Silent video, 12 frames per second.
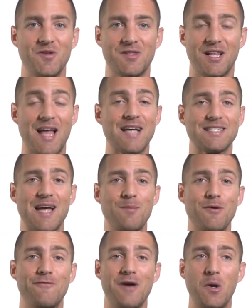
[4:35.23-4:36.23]
The last time
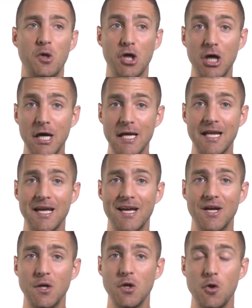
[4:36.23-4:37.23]
you felt good,
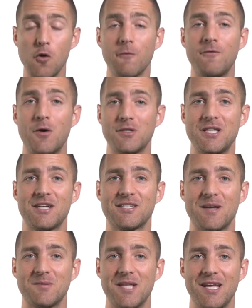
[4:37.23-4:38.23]
you were focusing on
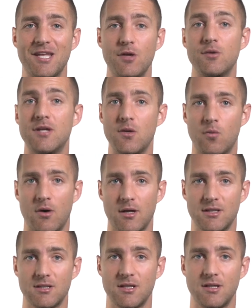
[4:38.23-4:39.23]
something you did
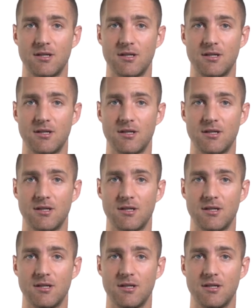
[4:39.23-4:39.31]
want.